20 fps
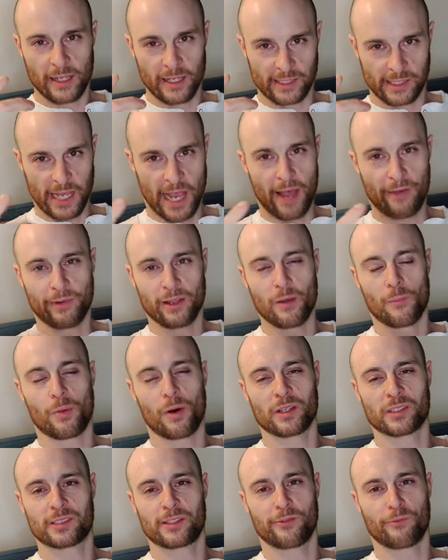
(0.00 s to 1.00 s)
is having
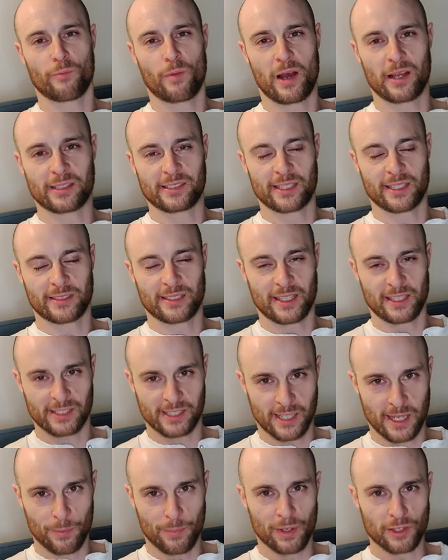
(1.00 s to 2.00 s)
a positive mindset,
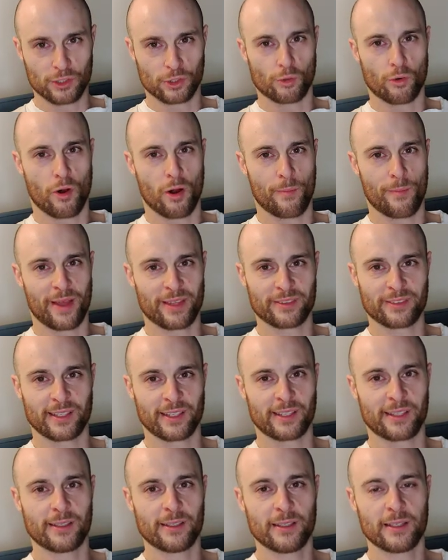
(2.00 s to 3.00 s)
is keeping strong
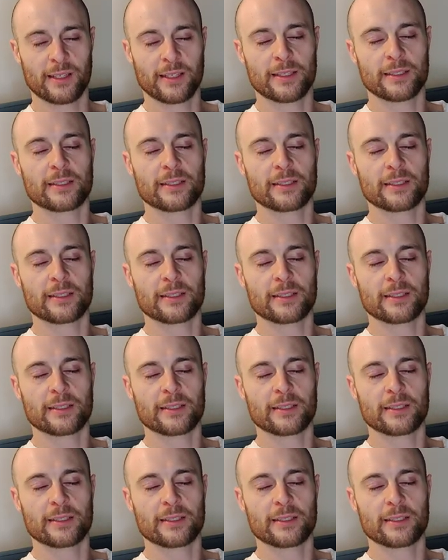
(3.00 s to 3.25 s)
mentally.